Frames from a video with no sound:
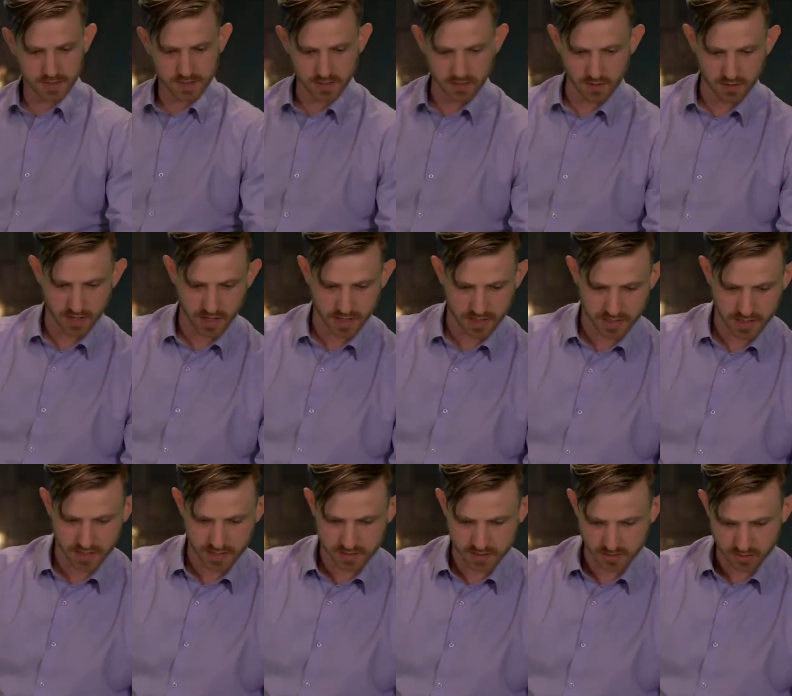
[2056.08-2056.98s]
So that
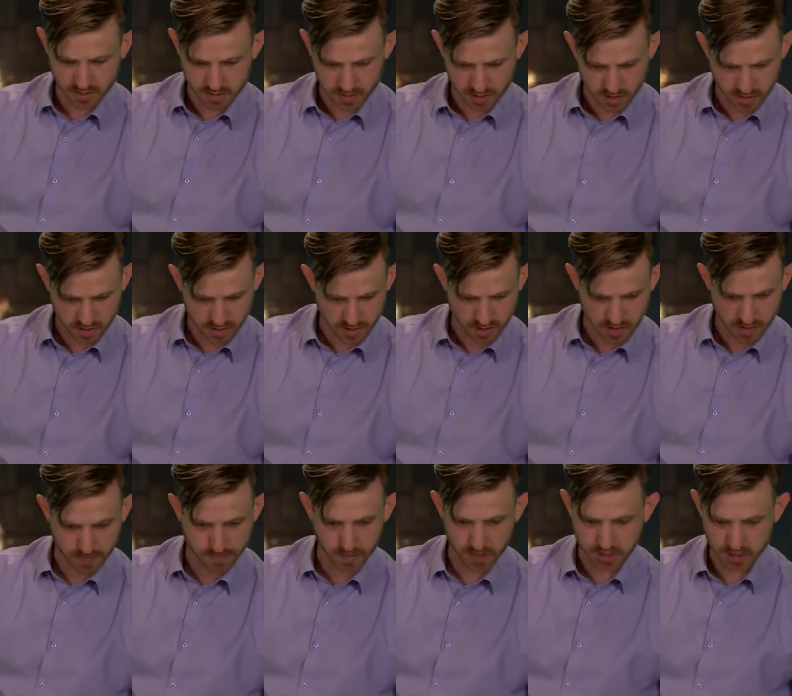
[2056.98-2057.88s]
is your turn,
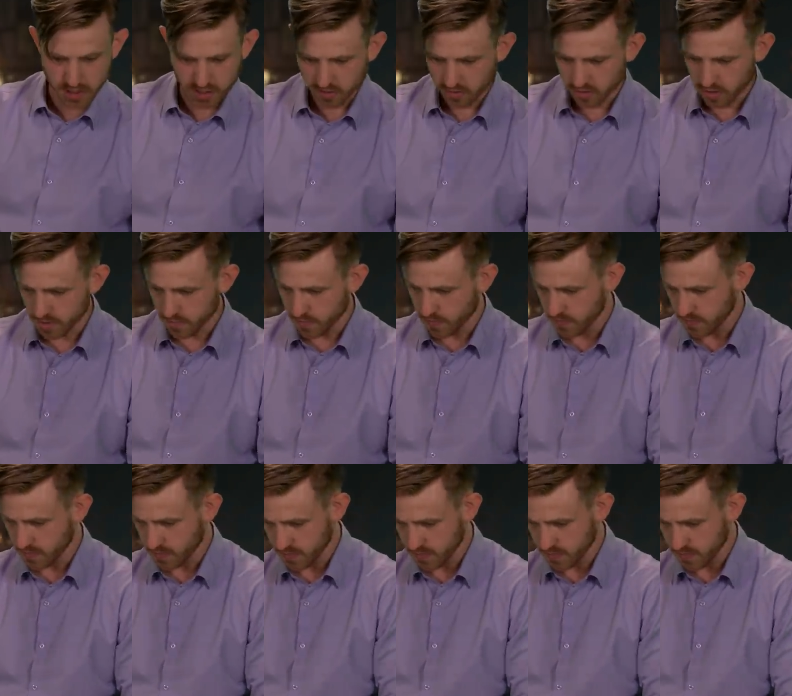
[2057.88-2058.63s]
Bodger. You're up.